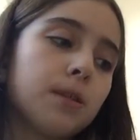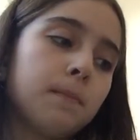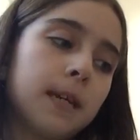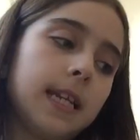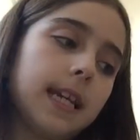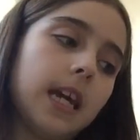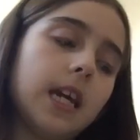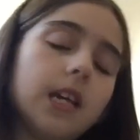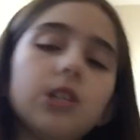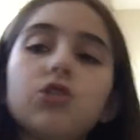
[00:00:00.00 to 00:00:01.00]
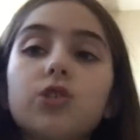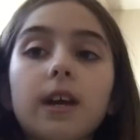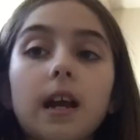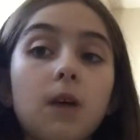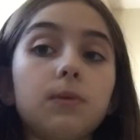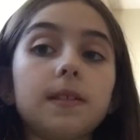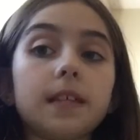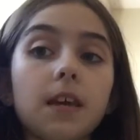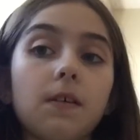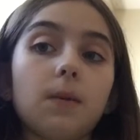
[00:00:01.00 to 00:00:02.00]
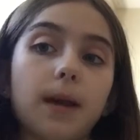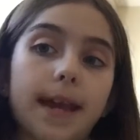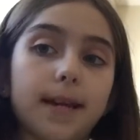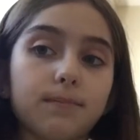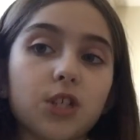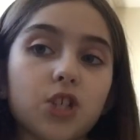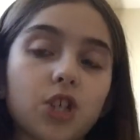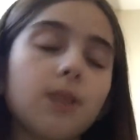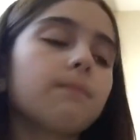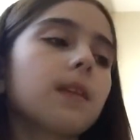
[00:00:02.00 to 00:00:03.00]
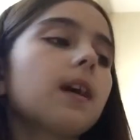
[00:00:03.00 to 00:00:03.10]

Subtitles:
the bin cage that I was giving my hamster.